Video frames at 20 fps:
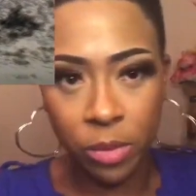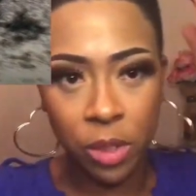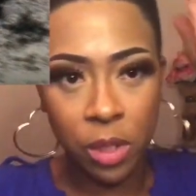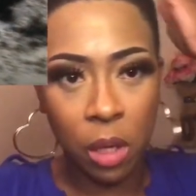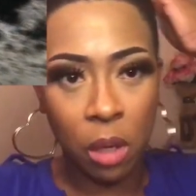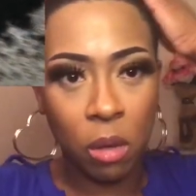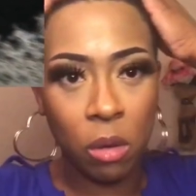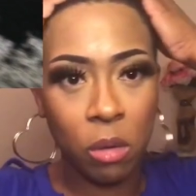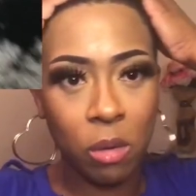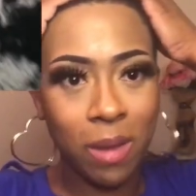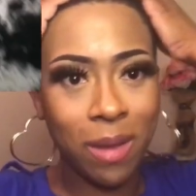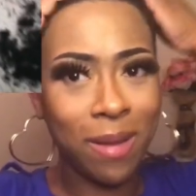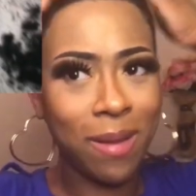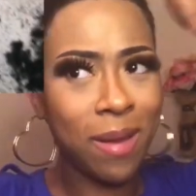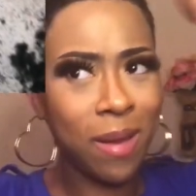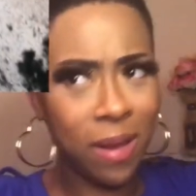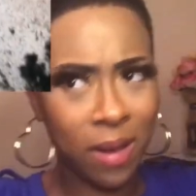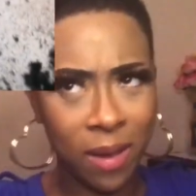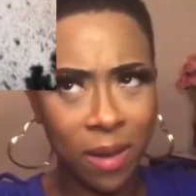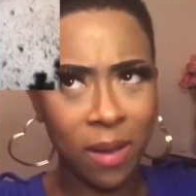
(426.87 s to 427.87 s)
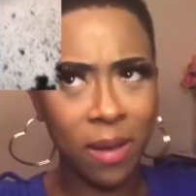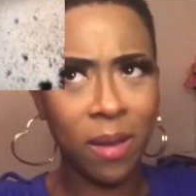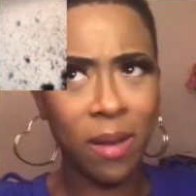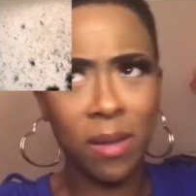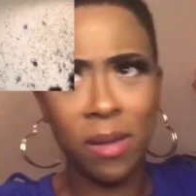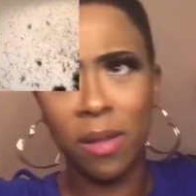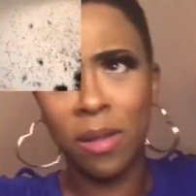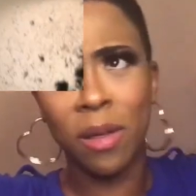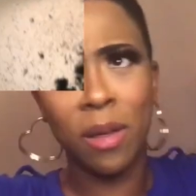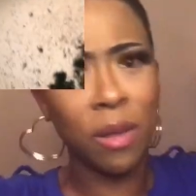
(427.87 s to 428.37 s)
So yeah,
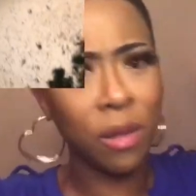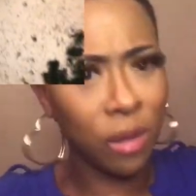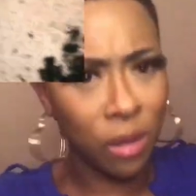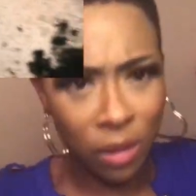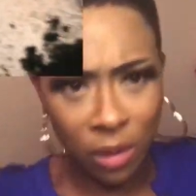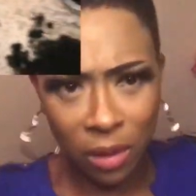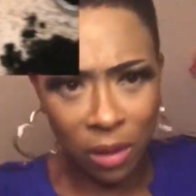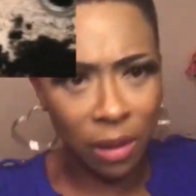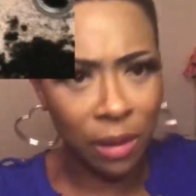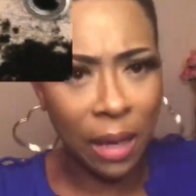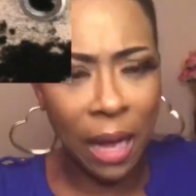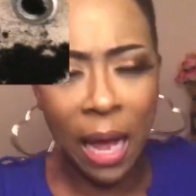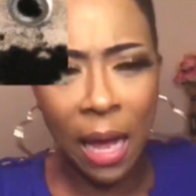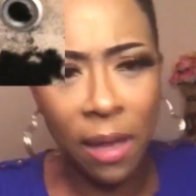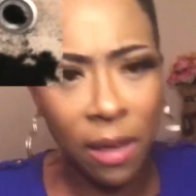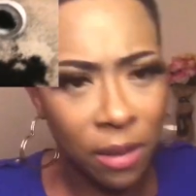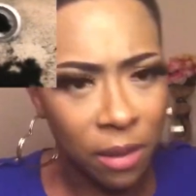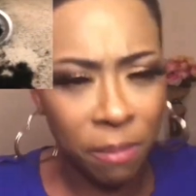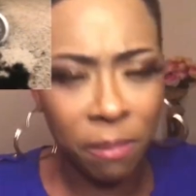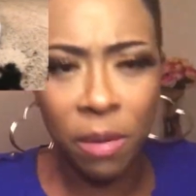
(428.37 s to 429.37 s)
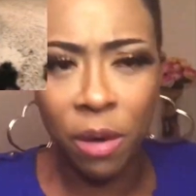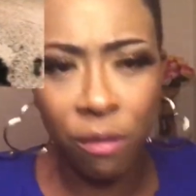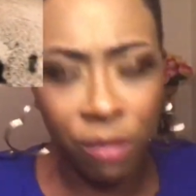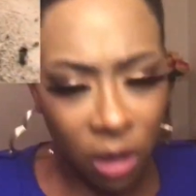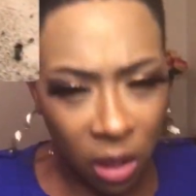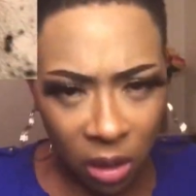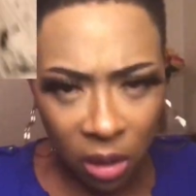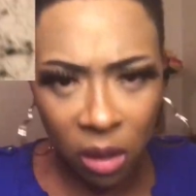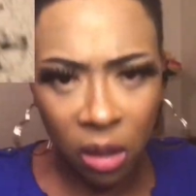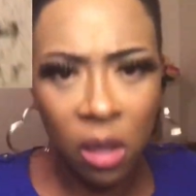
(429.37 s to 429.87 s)
your girl got in the
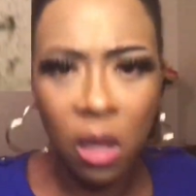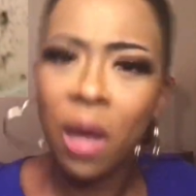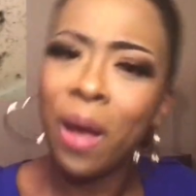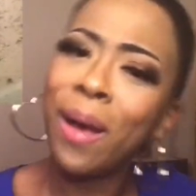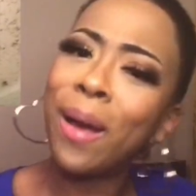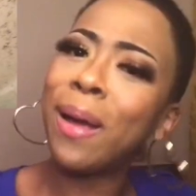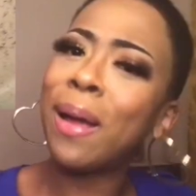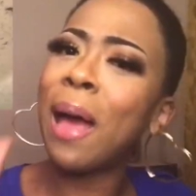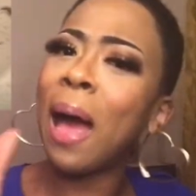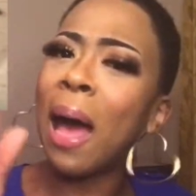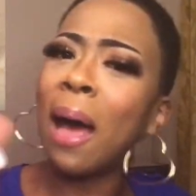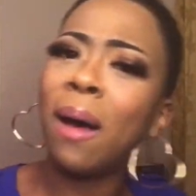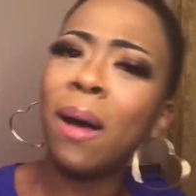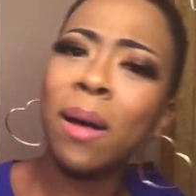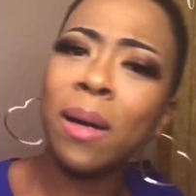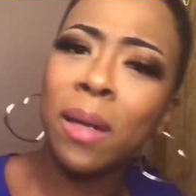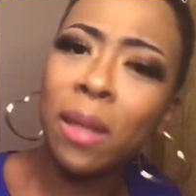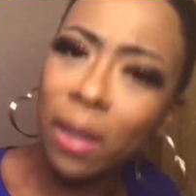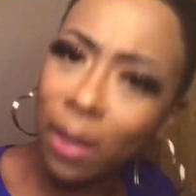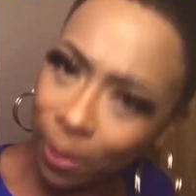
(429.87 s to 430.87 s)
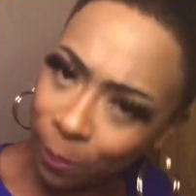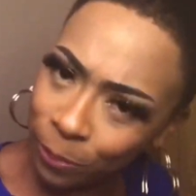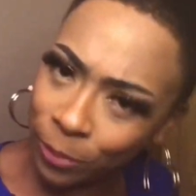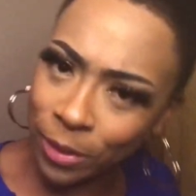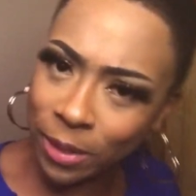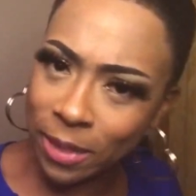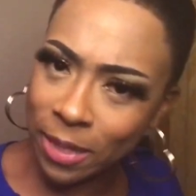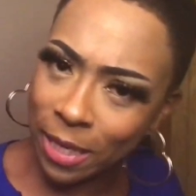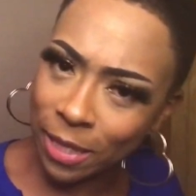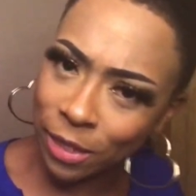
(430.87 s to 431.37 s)
mirror, got her
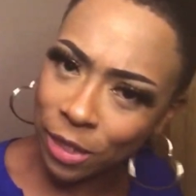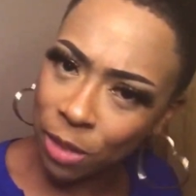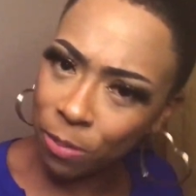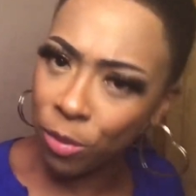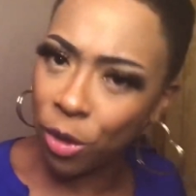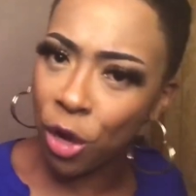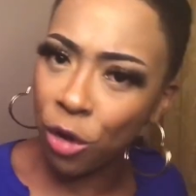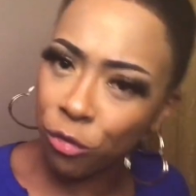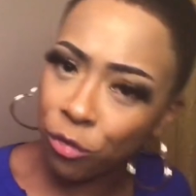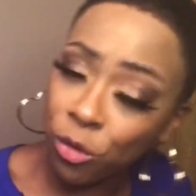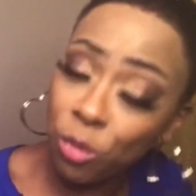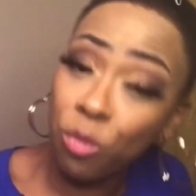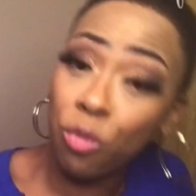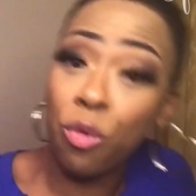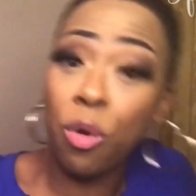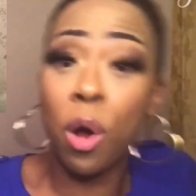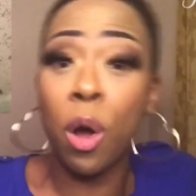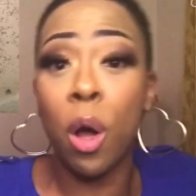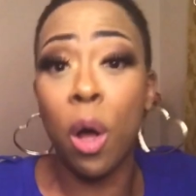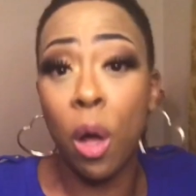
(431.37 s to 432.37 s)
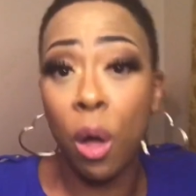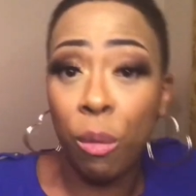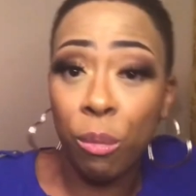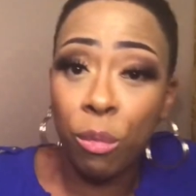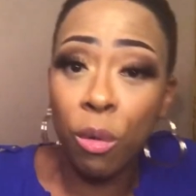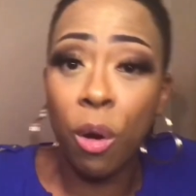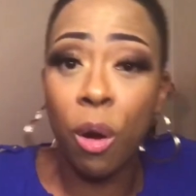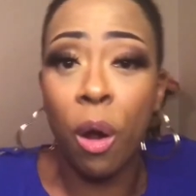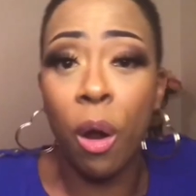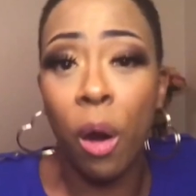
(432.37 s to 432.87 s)
clippers that she bought from
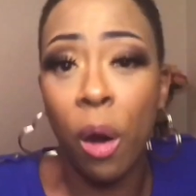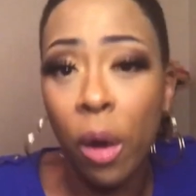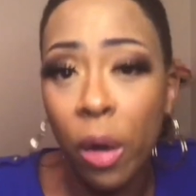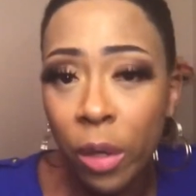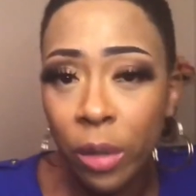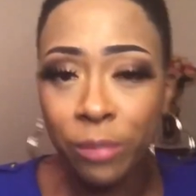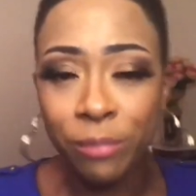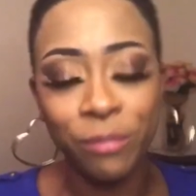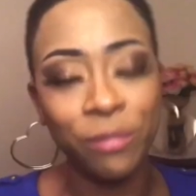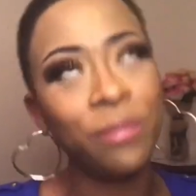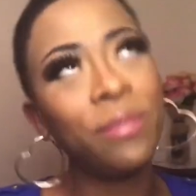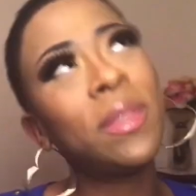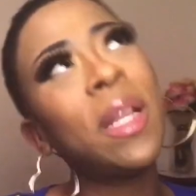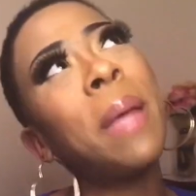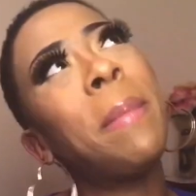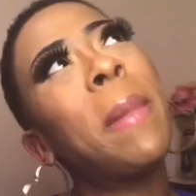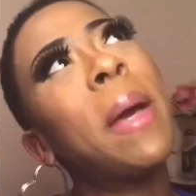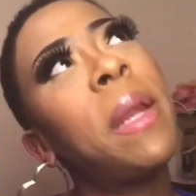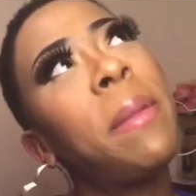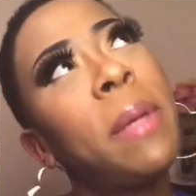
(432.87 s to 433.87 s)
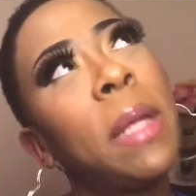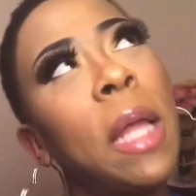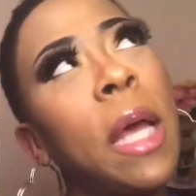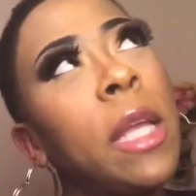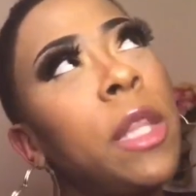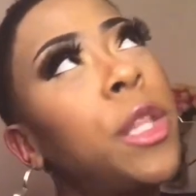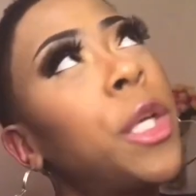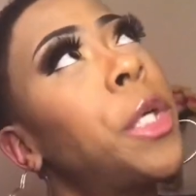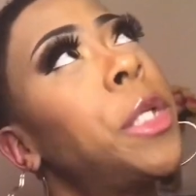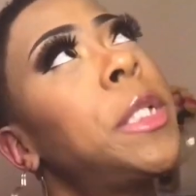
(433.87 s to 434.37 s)
Walmart. They might have been
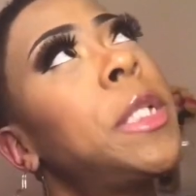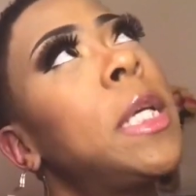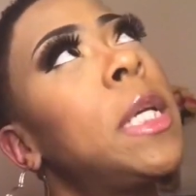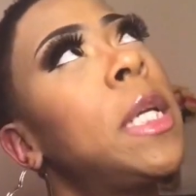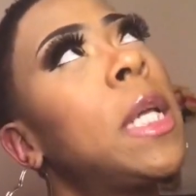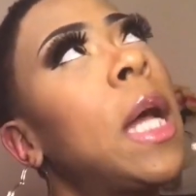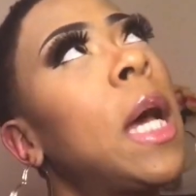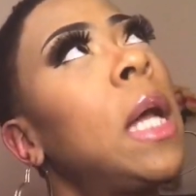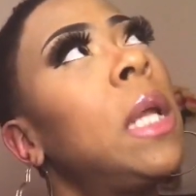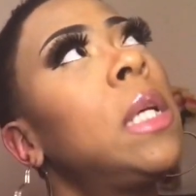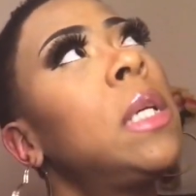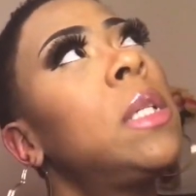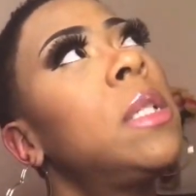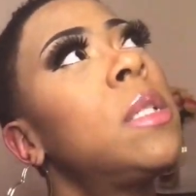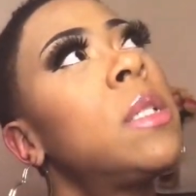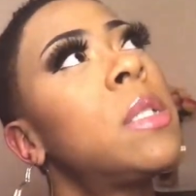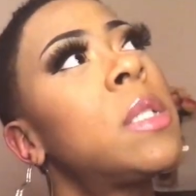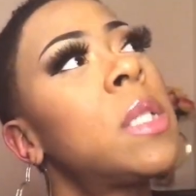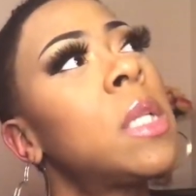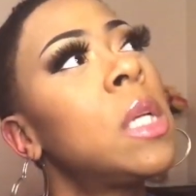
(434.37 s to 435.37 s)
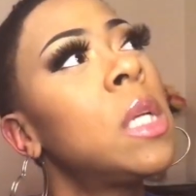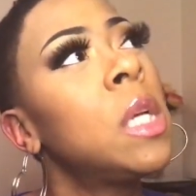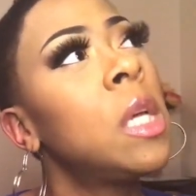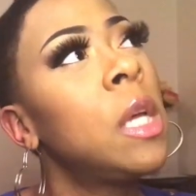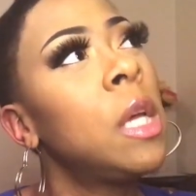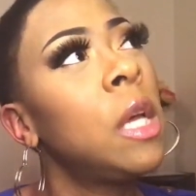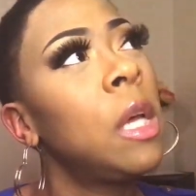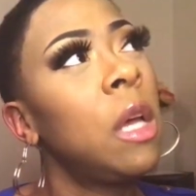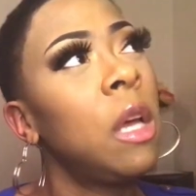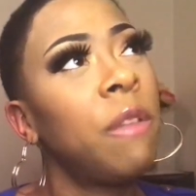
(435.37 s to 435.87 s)
like $13
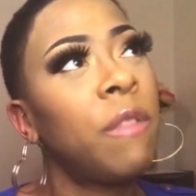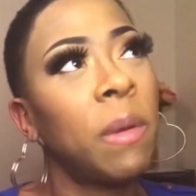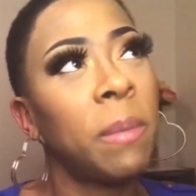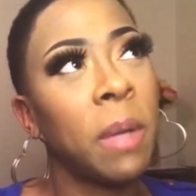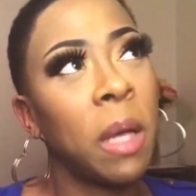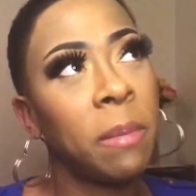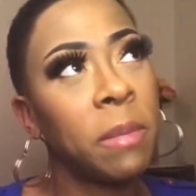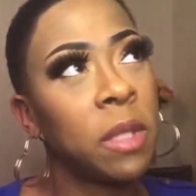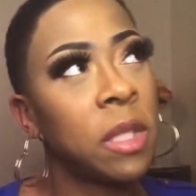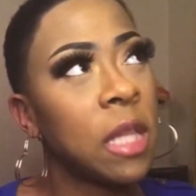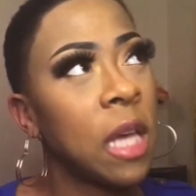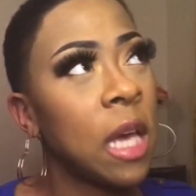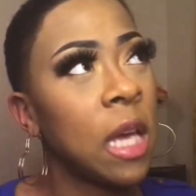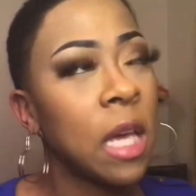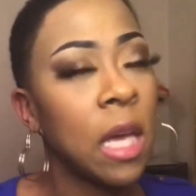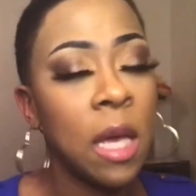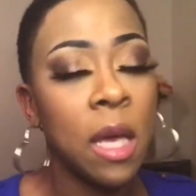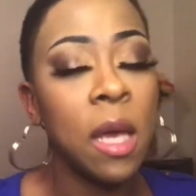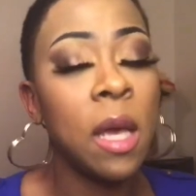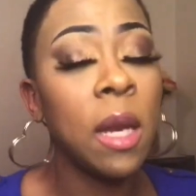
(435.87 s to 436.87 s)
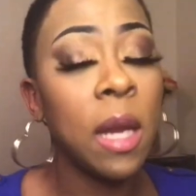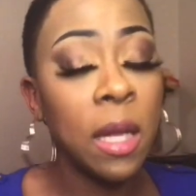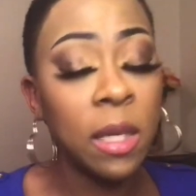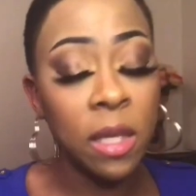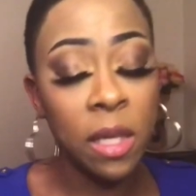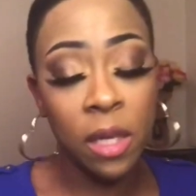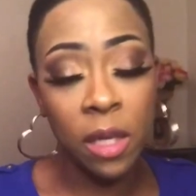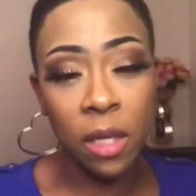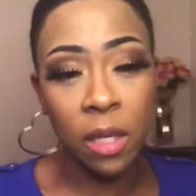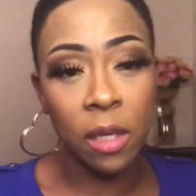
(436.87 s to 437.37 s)
if I'm not mistaken, and I
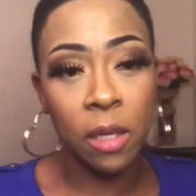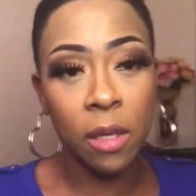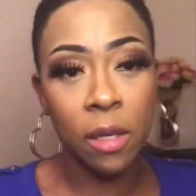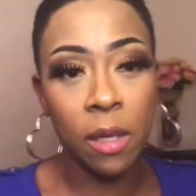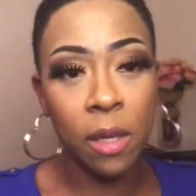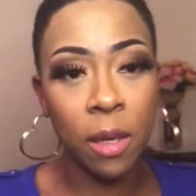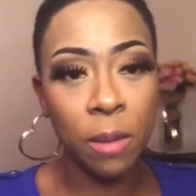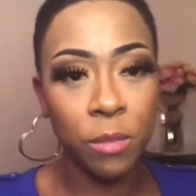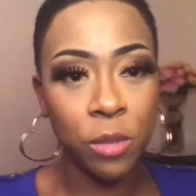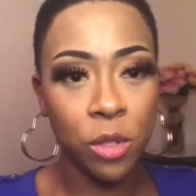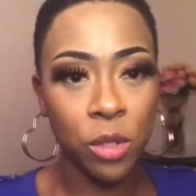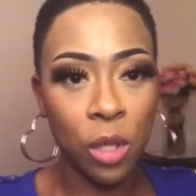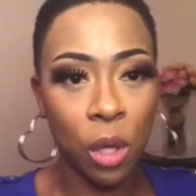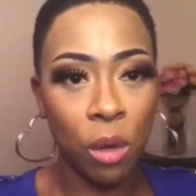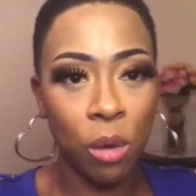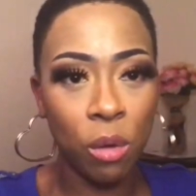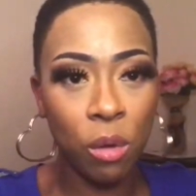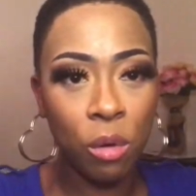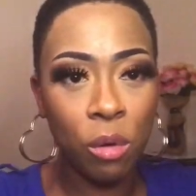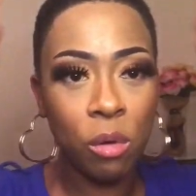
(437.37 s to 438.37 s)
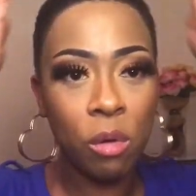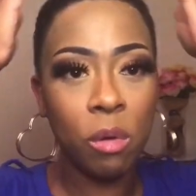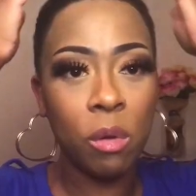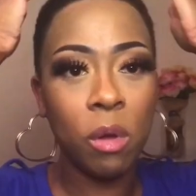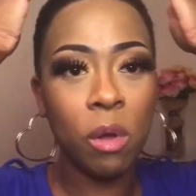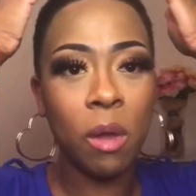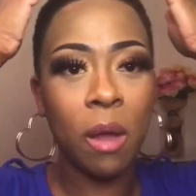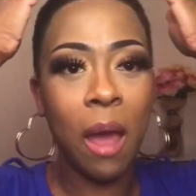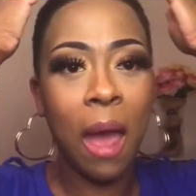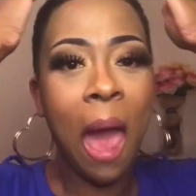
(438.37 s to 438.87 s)
did it, and I'm so
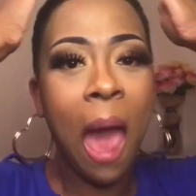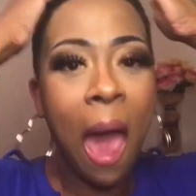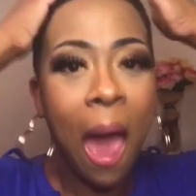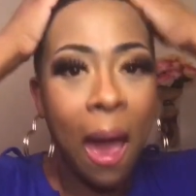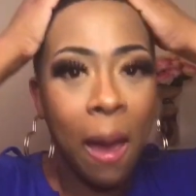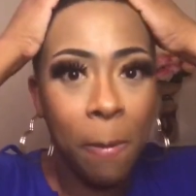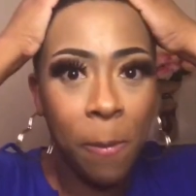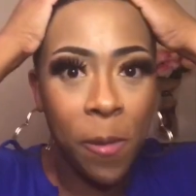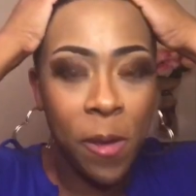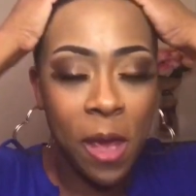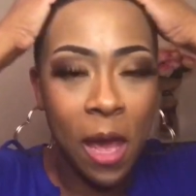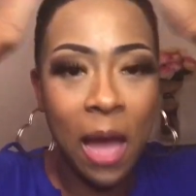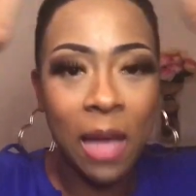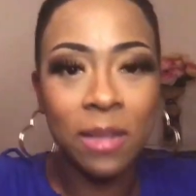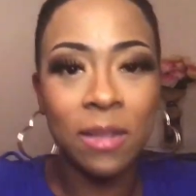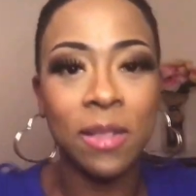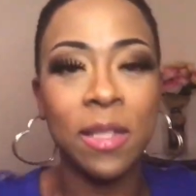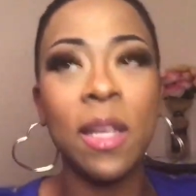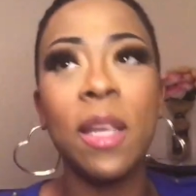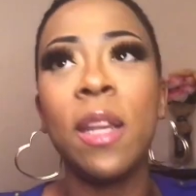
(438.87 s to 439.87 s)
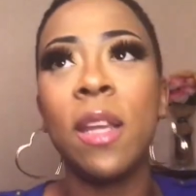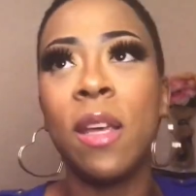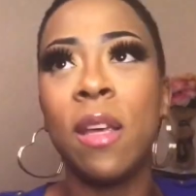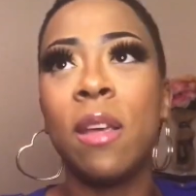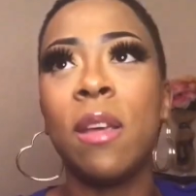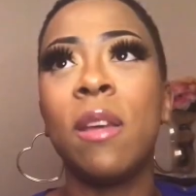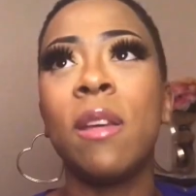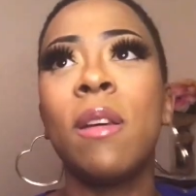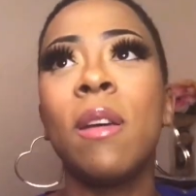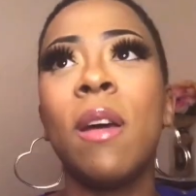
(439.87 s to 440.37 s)
happy I did it.